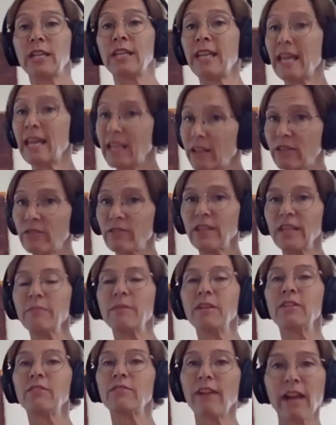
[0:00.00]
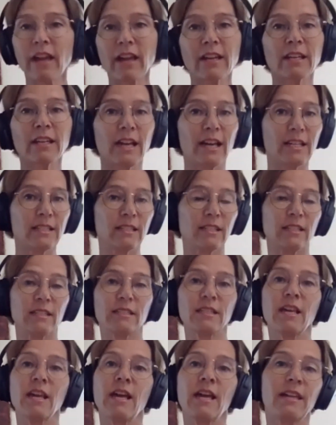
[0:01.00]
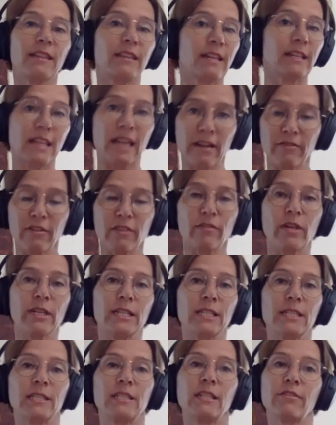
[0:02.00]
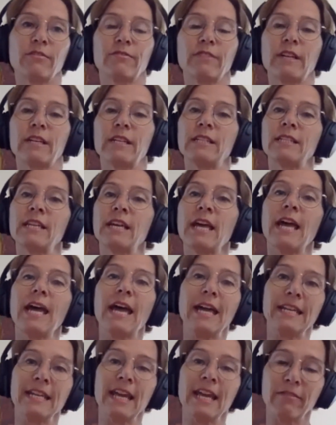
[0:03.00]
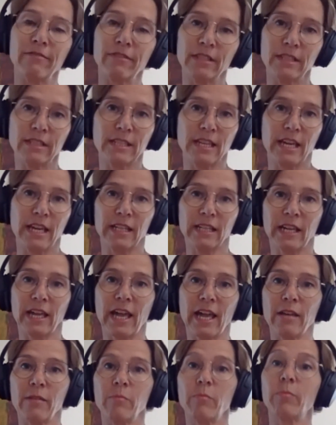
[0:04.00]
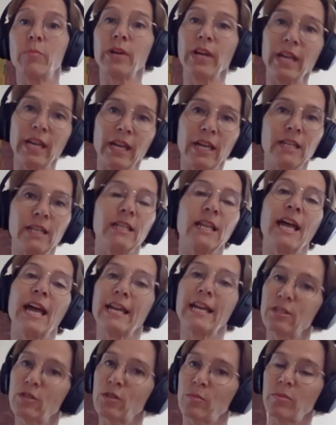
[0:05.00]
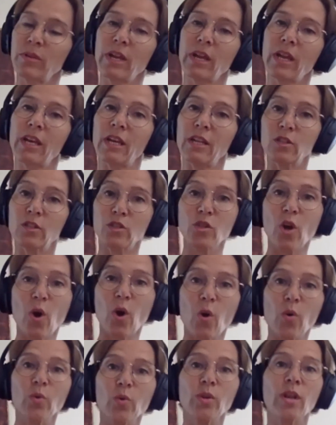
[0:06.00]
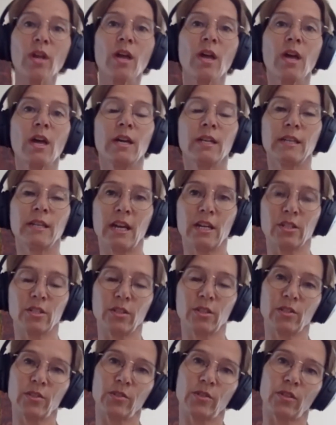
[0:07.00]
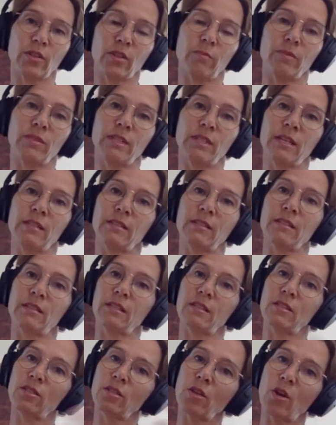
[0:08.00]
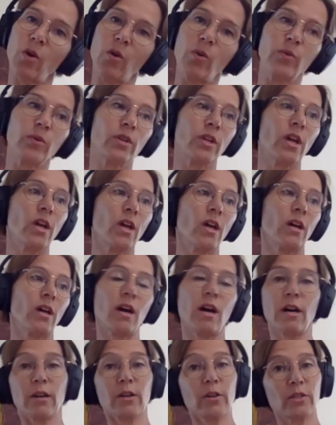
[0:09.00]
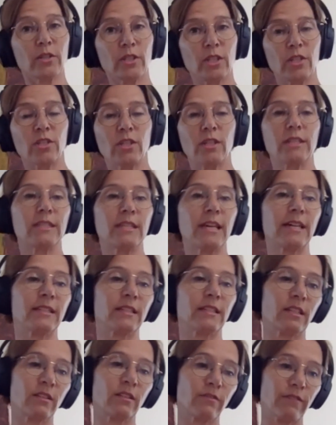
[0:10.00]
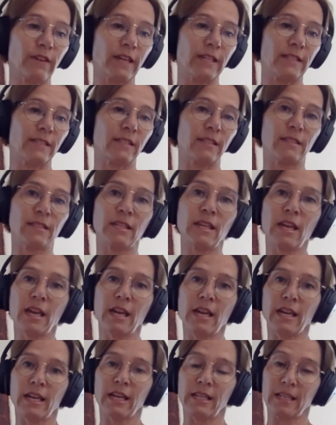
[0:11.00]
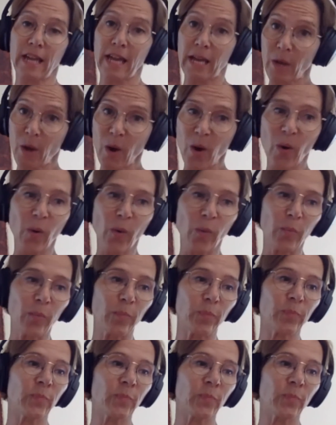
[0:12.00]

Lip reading: And that agreement recognizes that everyone is different and every state can bring in and has to bring in its own national circumstances, its own conditions as it faces it at home.